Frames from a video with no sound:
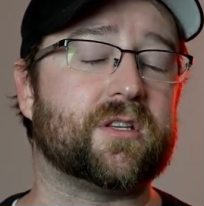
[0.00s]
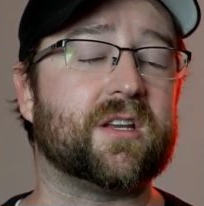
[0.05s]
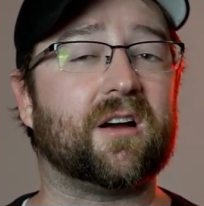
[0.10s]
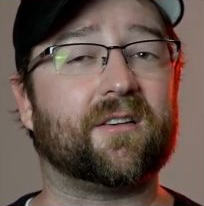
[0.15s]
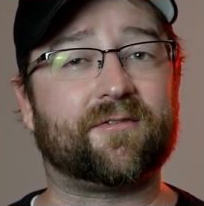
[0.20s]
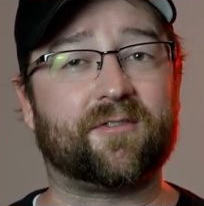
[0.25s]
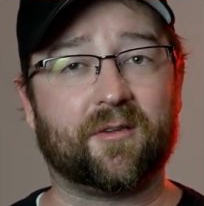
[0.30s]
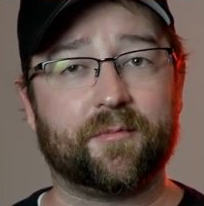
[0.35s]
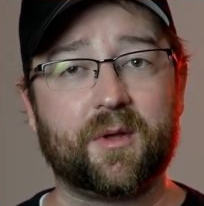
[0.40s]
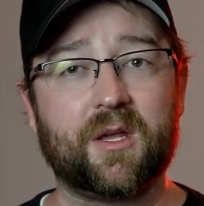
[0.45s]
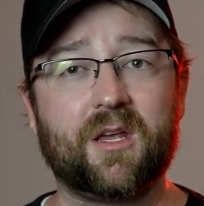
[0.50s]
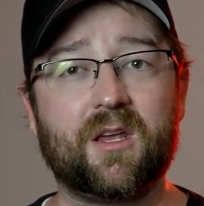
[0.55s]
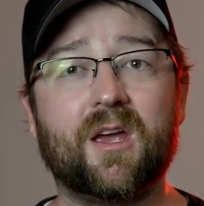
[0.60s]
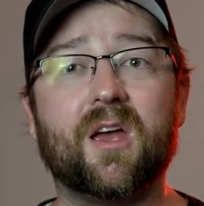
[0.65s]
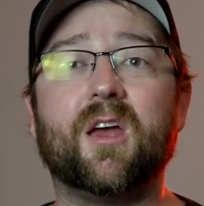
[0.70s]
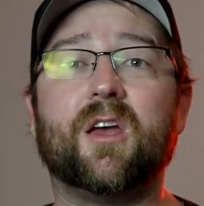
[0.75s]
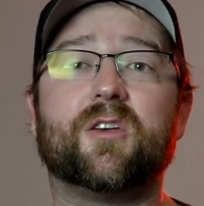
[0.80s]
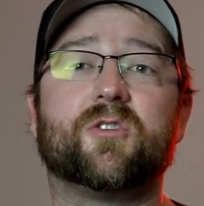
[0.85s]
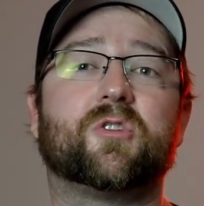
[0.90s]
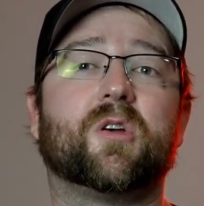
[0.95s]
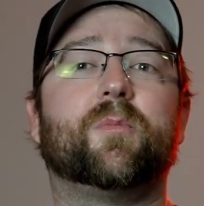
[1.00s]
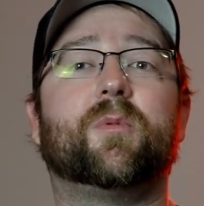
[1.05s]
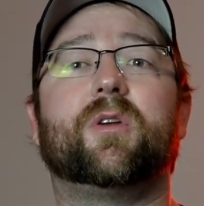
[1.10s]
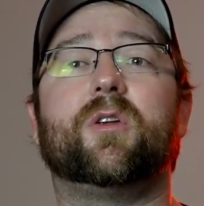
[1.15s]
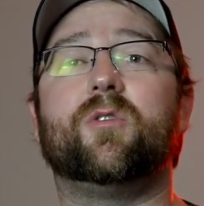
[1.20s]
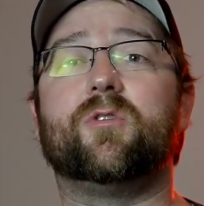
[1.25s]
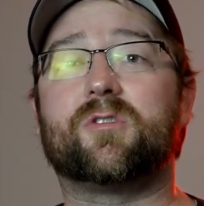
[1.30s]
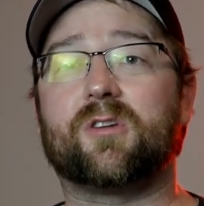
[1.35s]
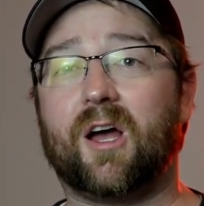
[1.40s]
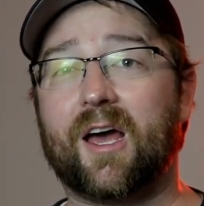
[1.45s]
Now for me, someone
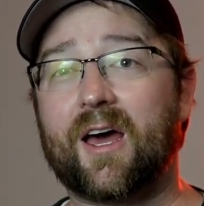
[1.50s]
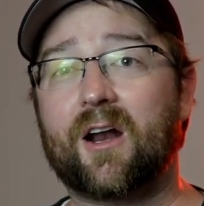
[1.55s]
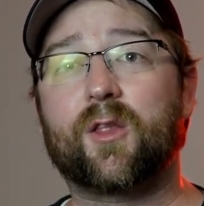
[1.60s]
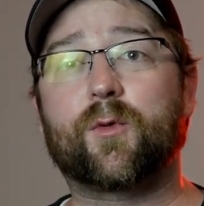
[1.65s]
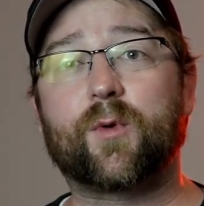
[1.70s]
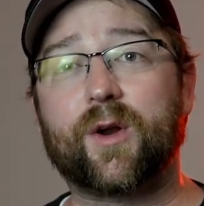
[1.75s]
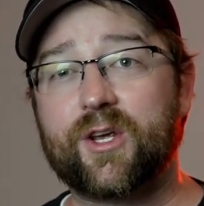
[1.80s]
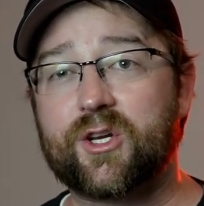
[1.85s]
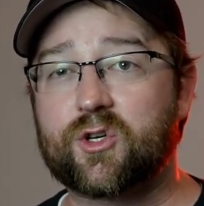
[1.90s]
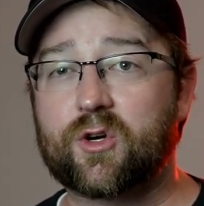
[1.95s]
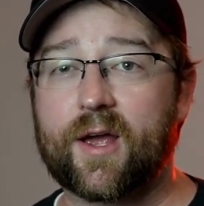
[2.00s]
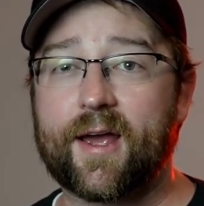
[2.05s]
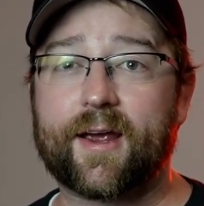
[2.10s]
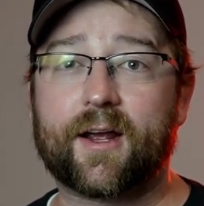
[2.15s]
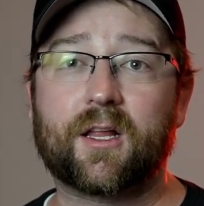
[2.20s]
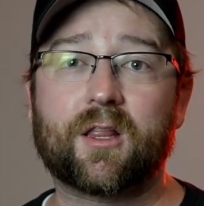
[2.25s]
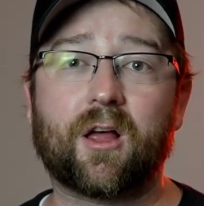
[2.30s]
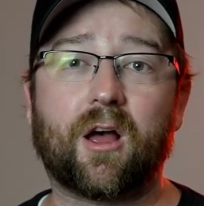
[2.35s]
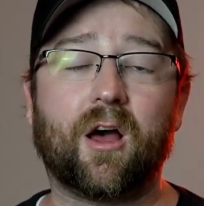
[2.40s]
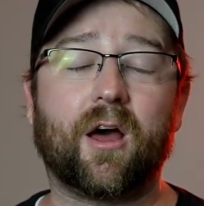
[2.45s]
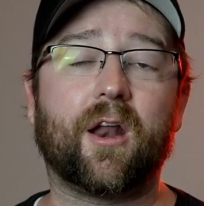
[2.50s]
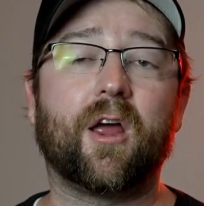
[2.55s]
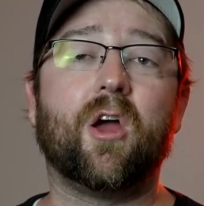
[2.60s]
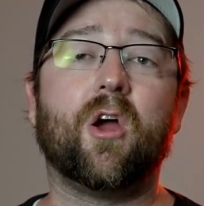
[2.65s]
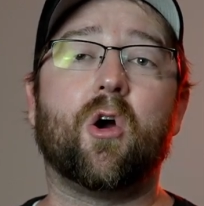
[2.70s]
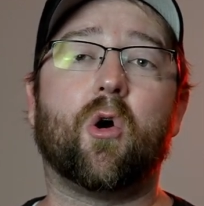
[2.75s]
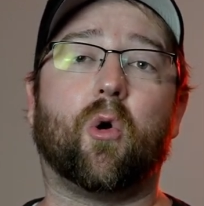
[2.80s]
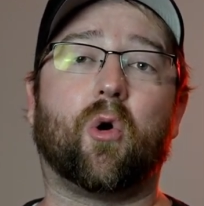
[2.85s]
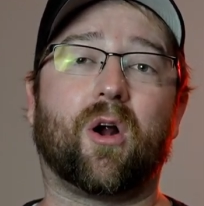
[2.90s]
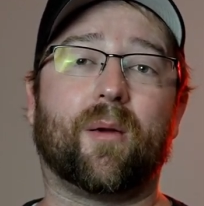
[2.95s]
who's out of the racetrack a lot,
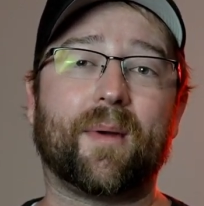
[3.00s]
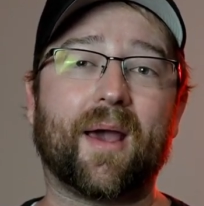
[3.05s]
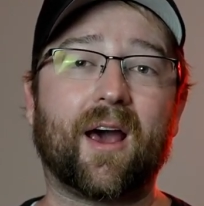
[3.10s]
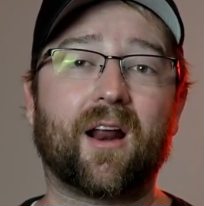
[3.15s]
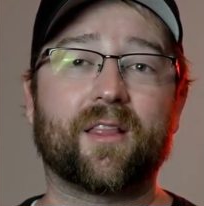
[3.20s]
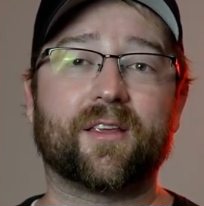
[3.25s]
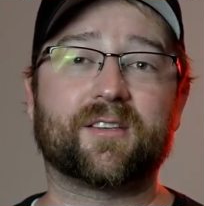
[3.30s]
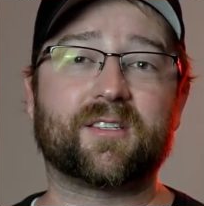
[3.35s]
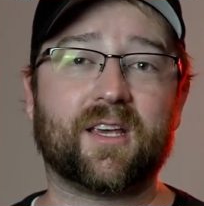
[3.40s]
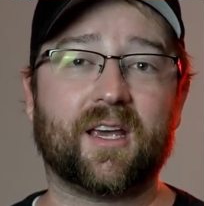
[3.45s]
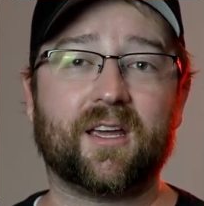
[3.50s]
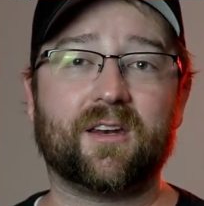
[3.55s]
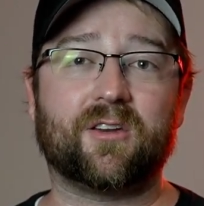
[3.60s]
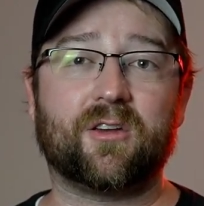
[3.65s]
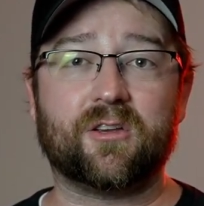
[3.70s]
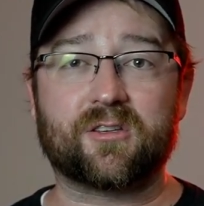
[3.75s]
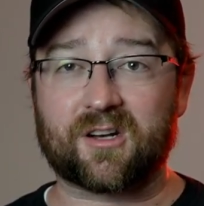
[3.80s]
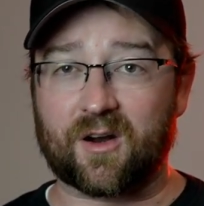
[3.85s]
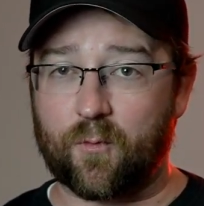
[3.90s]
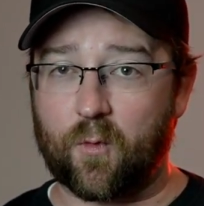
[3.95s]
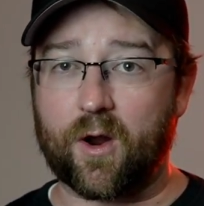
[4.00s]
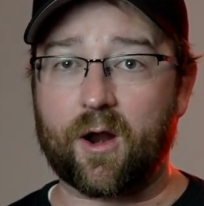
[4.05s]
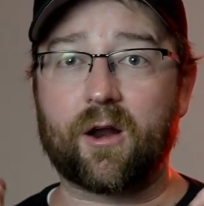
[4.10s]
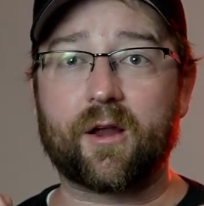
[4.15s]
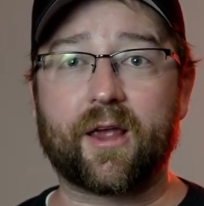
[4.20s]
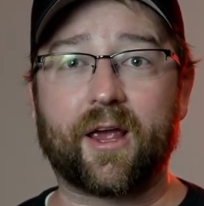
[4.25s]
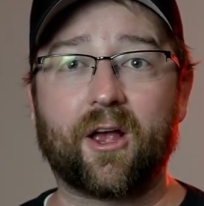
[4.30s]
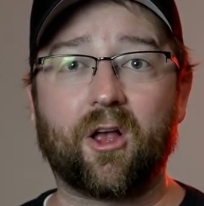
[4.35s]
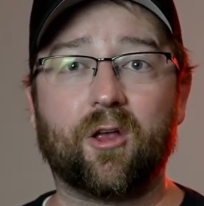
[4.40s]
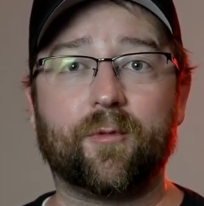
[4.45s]
or I'm out of the sand dunes and I'm
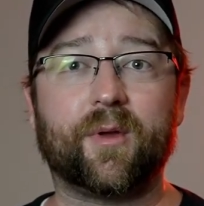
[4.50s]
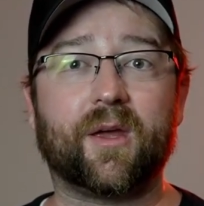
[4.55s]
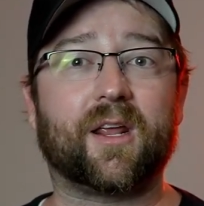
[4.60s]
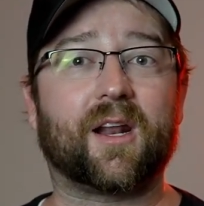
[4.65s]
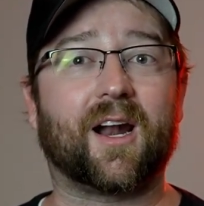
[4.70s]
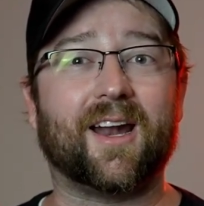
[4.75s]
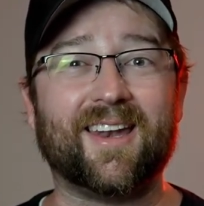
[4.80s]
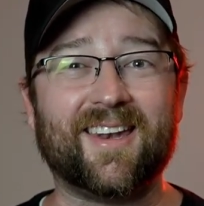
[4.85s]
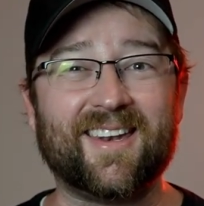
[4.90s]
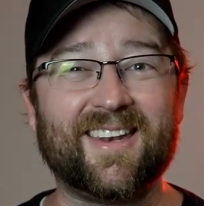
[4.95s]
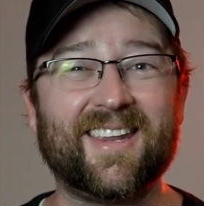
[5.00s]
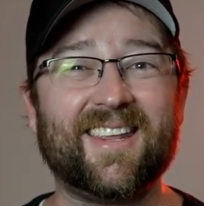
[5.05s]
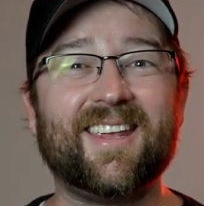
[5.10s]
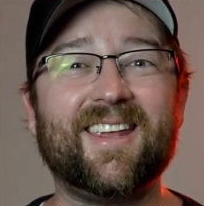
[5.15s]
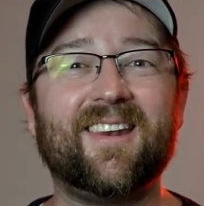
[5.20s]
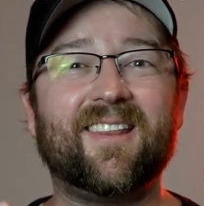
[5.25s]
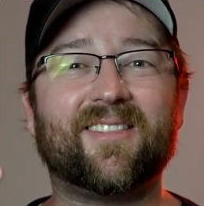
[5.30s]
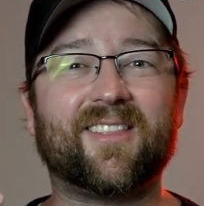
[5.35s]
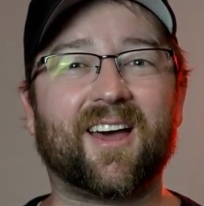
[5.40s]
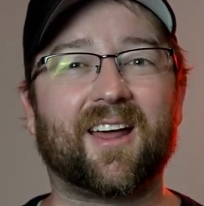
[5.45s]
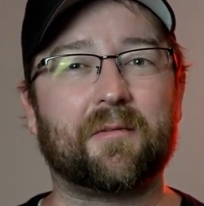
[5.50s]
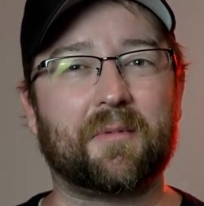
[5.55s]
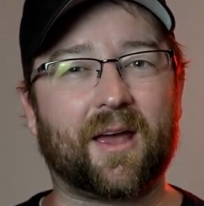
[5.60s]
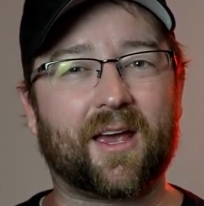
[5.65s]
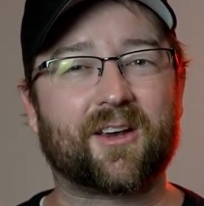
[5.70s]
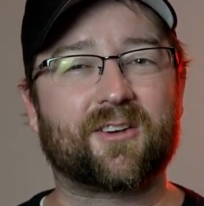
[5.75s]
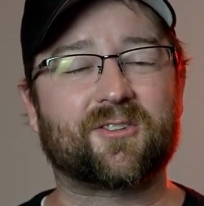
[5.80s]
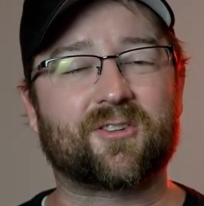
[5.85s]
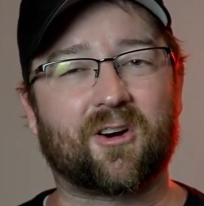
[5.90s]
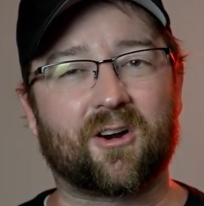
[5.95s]
wearing a helmet and I need that
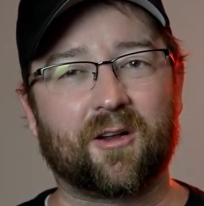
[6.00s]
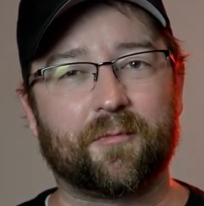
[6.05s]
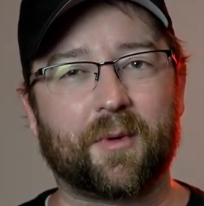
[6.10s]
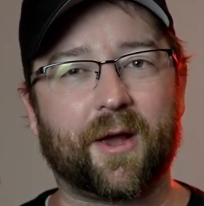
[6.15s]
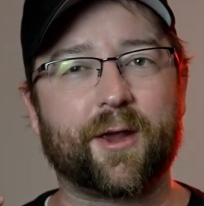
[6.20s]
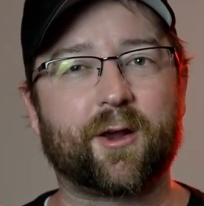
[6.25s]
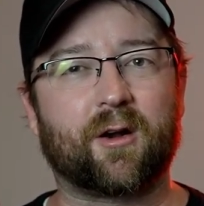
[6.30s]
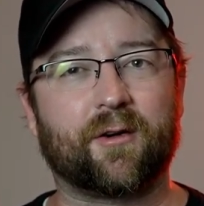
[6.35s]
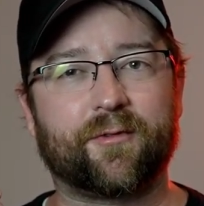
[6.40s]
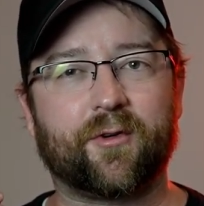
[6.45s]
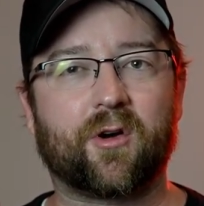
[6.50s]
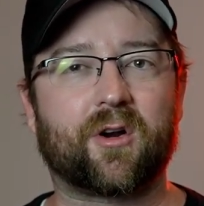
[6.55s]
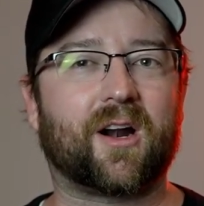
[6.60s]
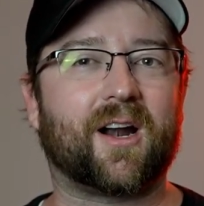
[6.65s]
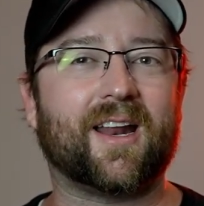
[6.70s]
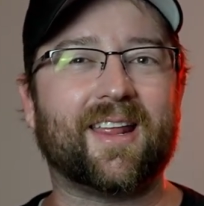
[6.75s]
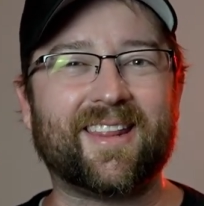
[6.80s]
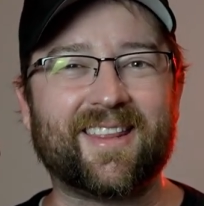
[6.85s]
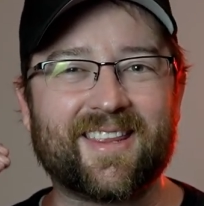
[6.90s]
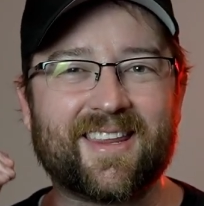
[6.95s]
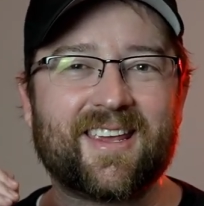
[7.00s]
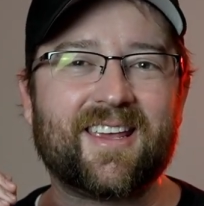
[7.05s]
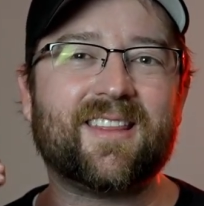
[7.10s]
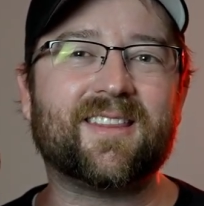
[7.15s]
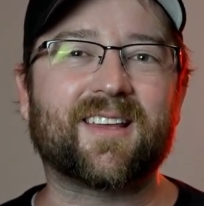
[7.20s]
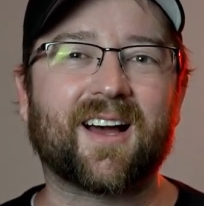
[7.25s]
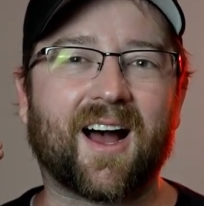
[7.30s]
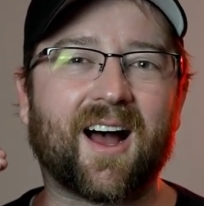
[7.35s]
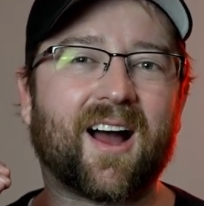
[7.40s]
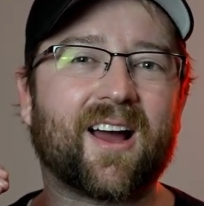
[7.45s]
external microphone and I
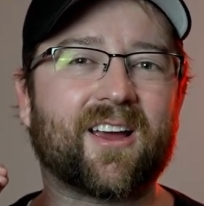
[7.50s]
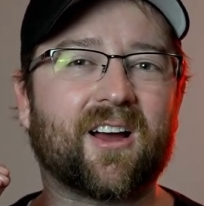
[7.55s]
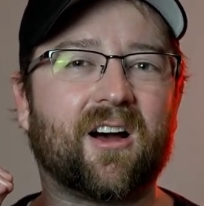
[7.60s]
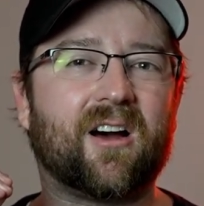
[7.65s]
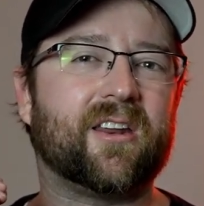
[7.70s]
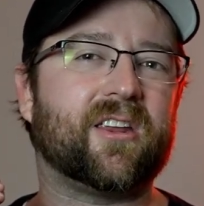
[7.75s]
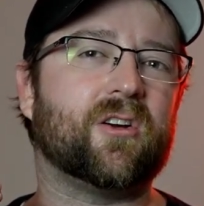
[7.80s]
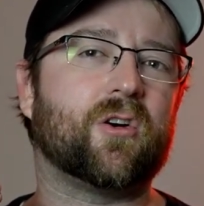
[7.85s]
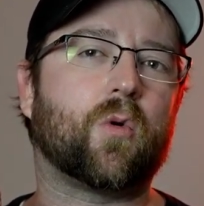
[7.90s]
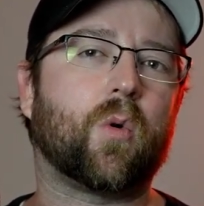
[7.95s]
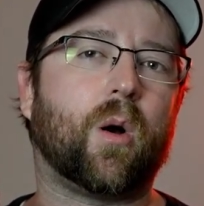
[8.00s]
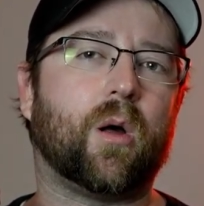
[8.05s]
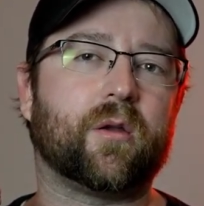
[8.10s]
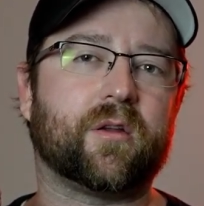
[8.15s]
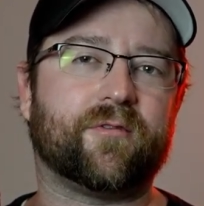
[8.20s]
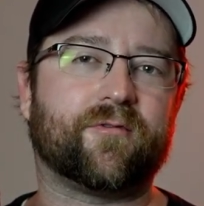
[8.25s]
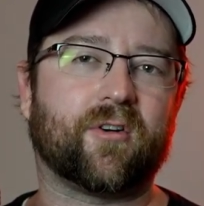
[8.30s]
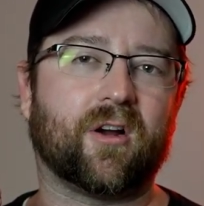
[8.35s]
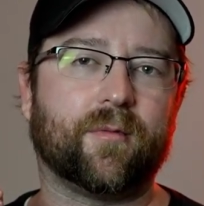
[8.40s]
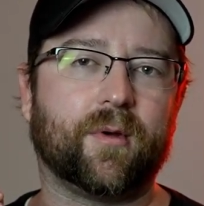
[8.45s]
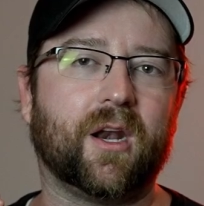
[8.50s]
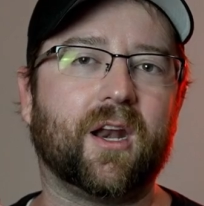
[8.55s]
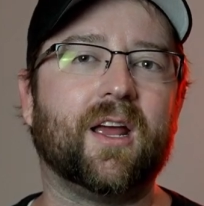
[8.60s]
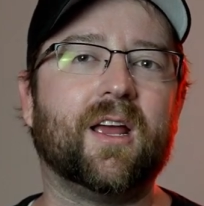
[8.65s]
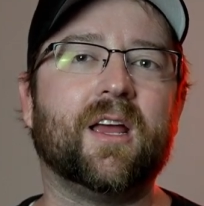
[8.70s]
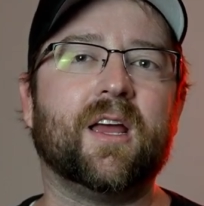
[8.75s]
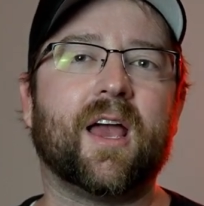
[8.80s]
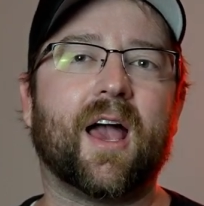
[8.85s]
need the high audio quality from it,